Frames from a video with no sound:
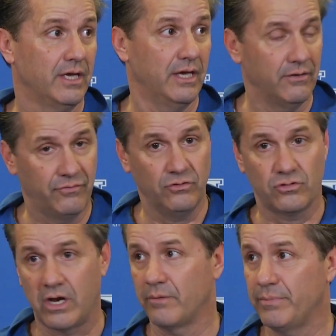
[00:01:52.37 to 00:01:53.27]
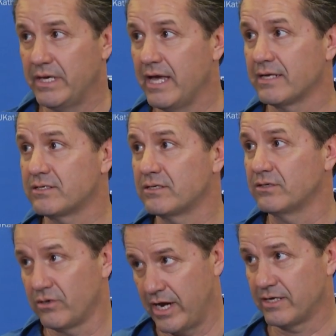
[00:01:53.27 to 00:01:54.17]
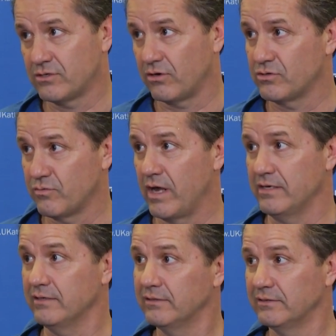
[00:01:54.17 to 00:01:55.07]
And if you try to BS, your hands start sweating.